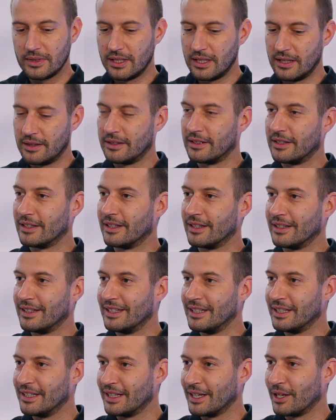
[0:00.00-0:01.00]
In the
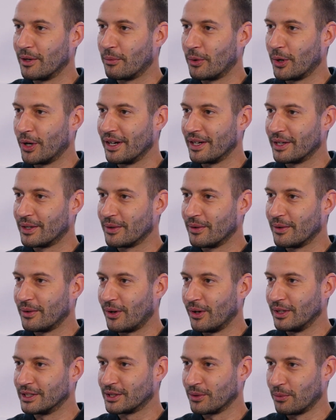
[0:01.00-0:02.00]
ideal world,
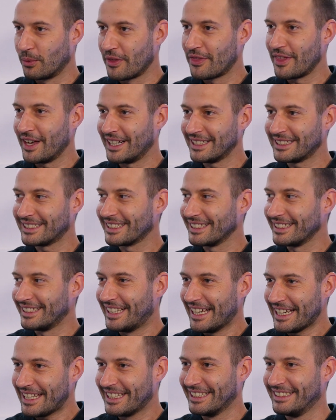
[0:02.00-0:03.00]
also with us
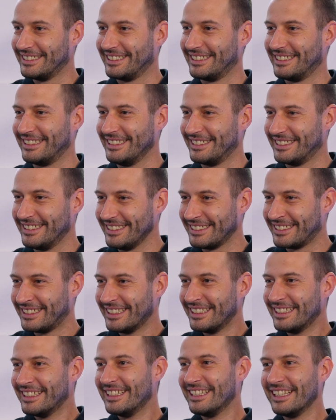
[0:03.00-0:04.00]
yet,
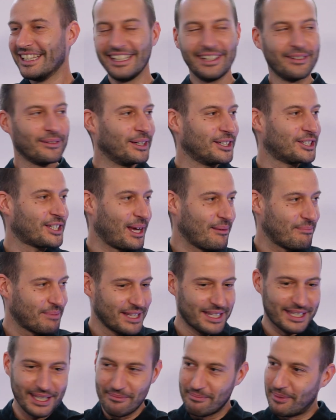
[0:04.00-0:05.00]
which
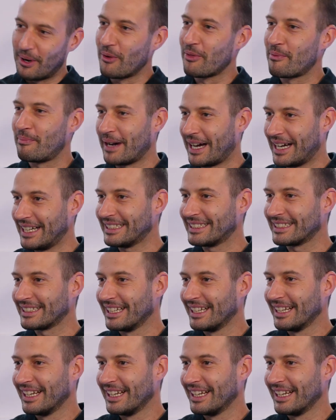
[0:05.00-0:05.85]
happens in both parts.